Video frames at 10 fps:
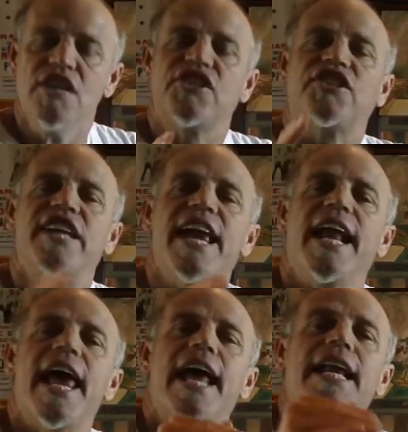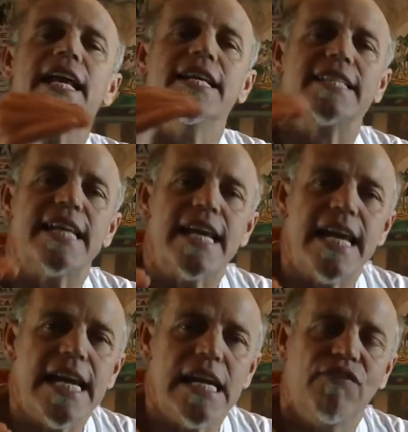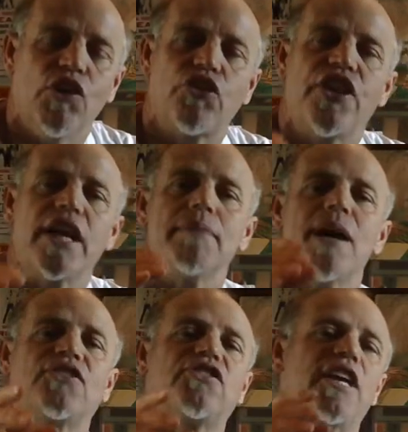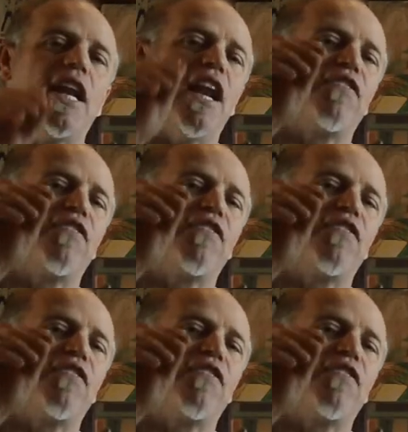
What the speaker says: CNN is evil. Think about CNN.